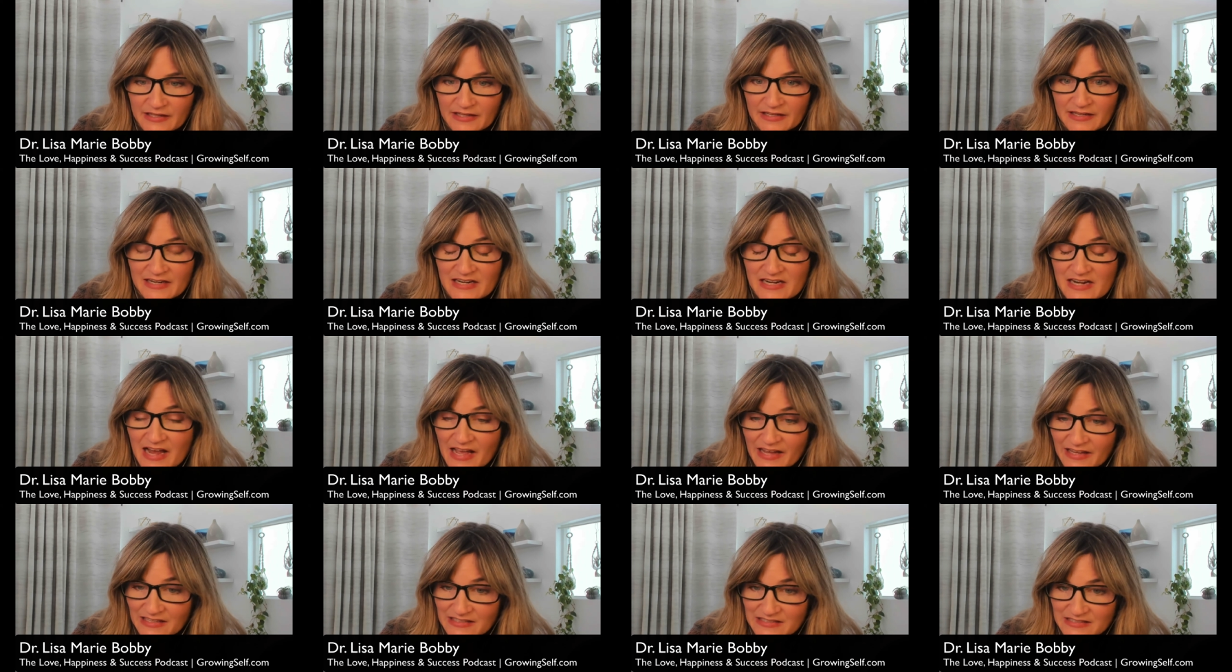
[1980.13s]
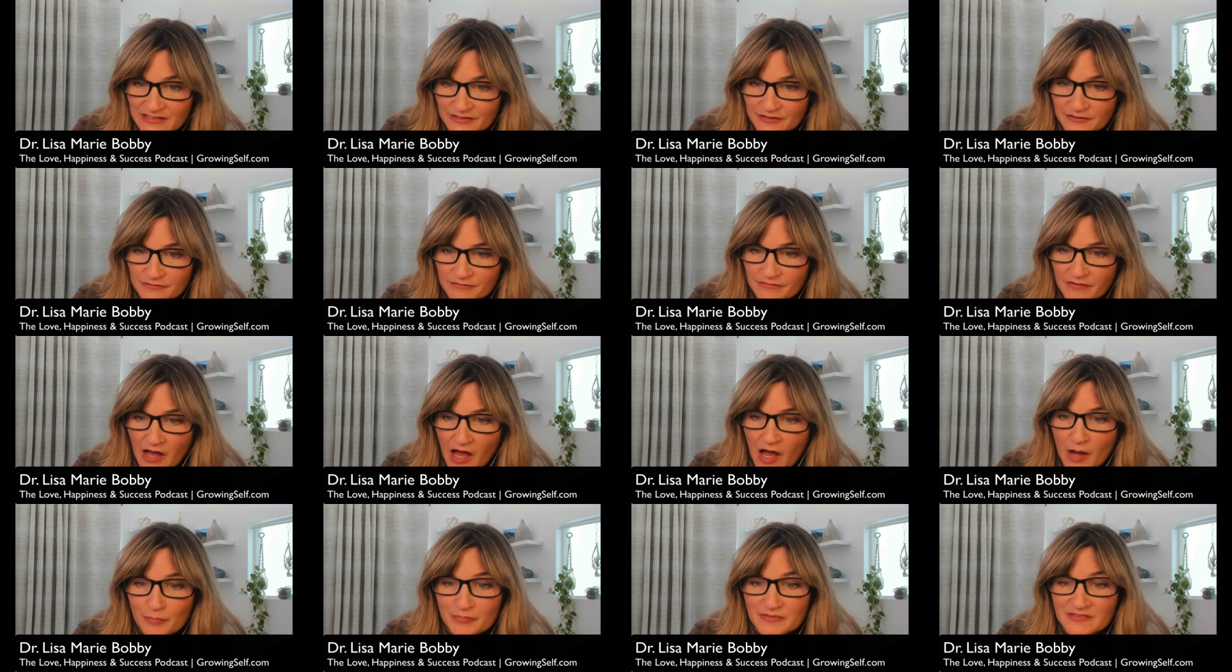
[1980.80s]
negative,
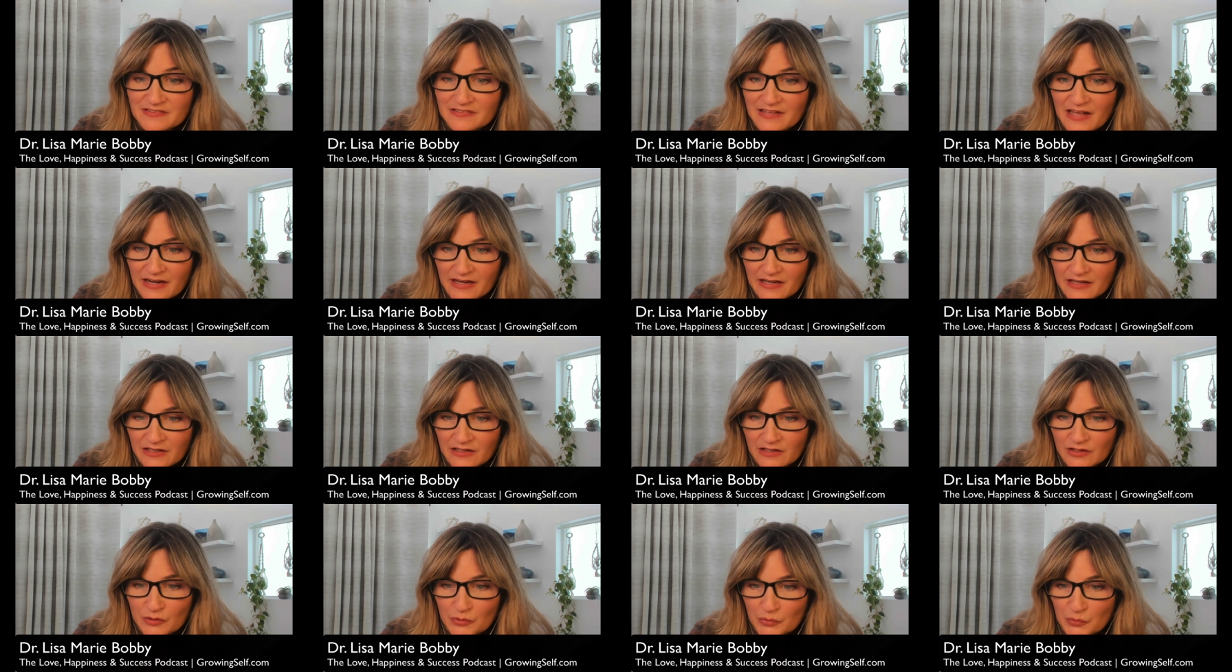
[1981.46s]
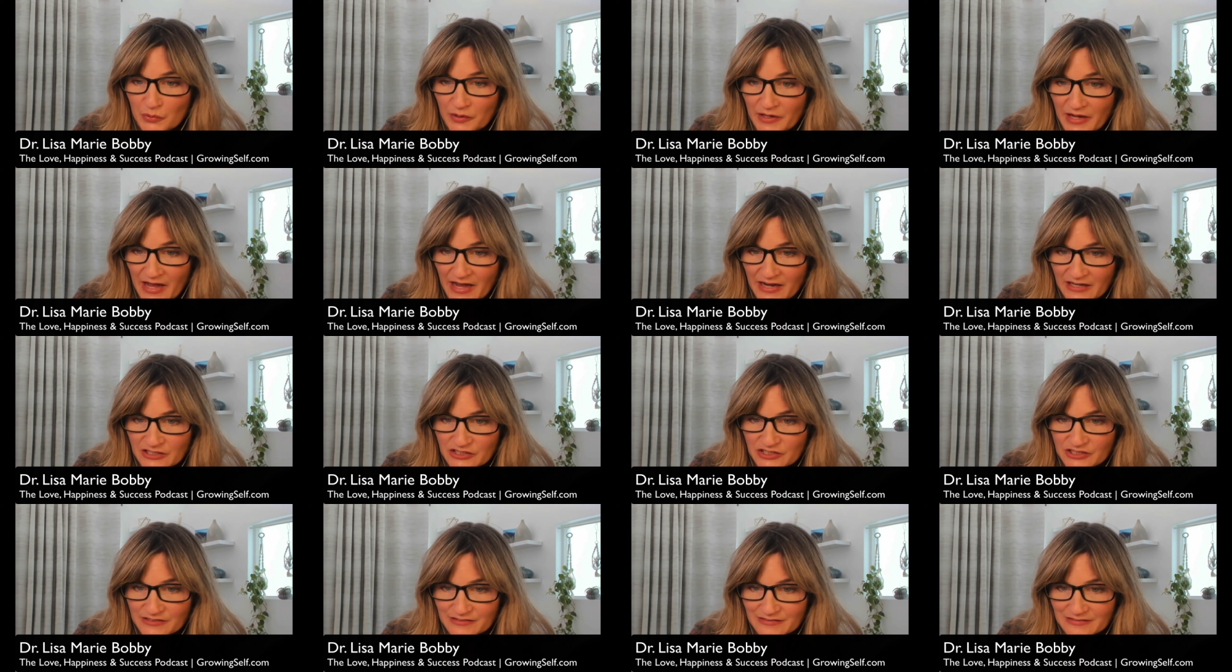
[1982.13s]
upsetting
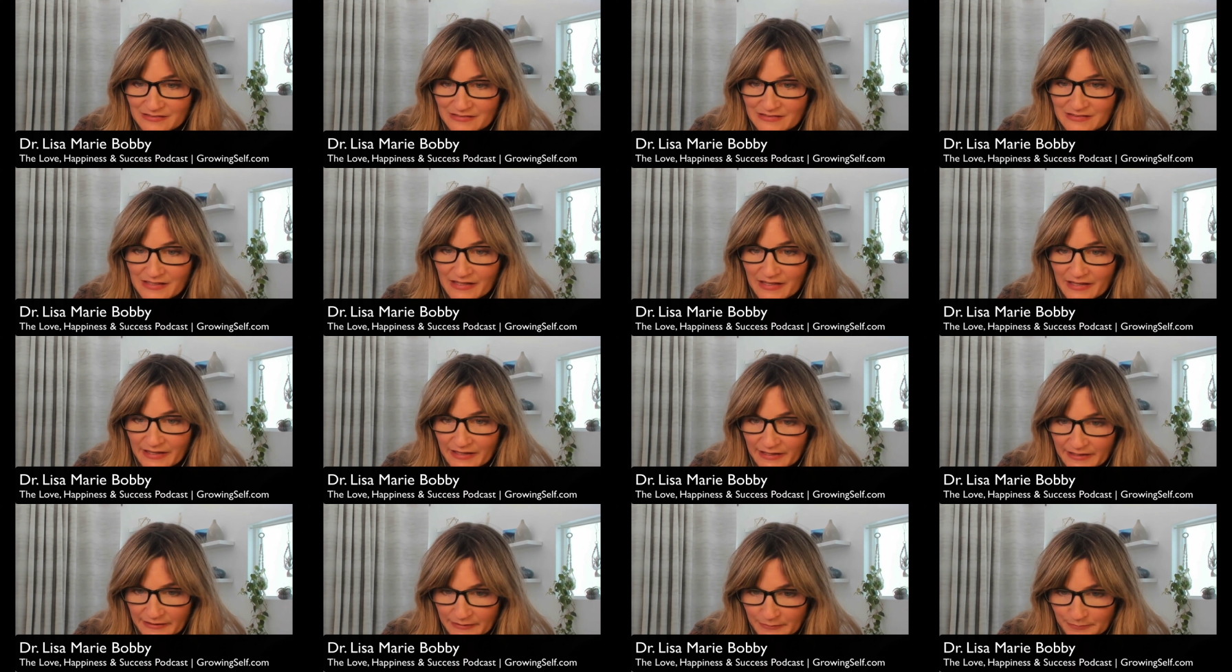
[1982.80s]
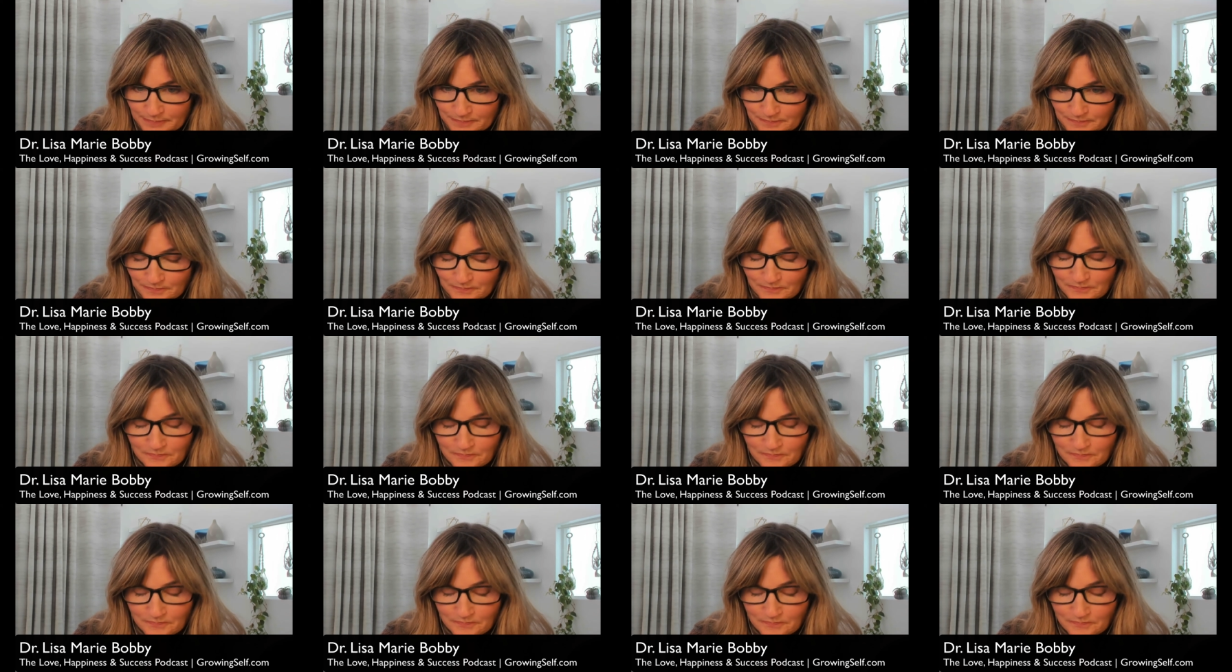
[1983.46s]
reactions to him.